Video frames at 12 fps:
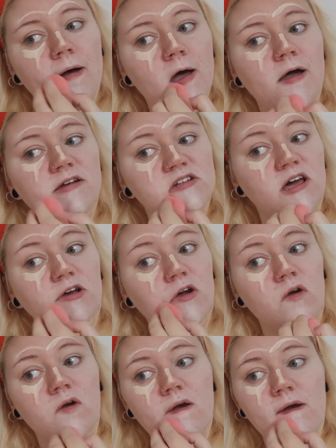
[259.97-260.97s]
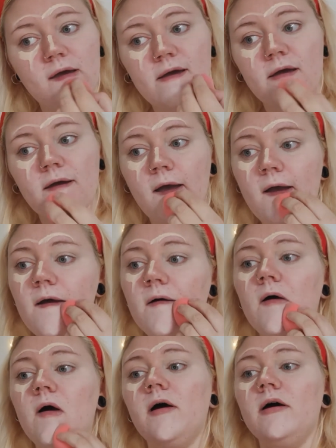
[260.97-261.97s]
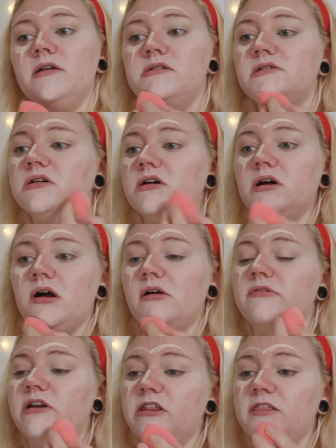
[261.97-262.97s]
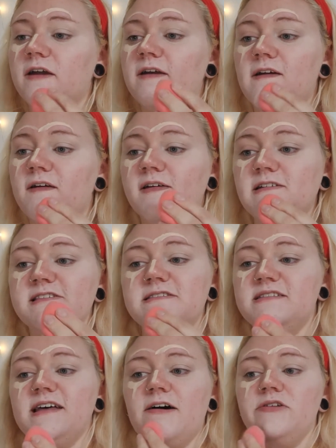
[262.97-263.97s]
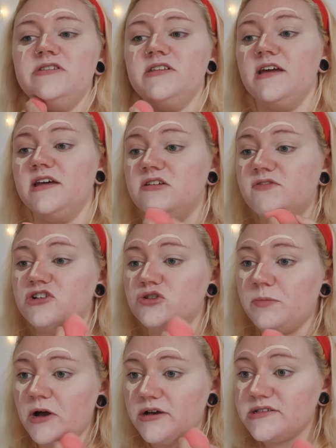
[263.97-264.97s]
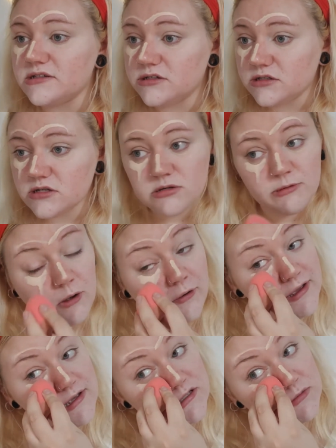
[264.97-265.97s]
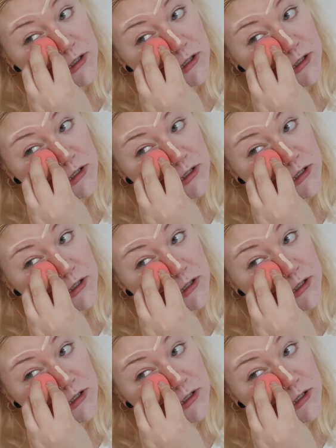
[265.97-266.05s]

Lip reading: eyeshadow. And I really think it is down to the individual person, to be honest,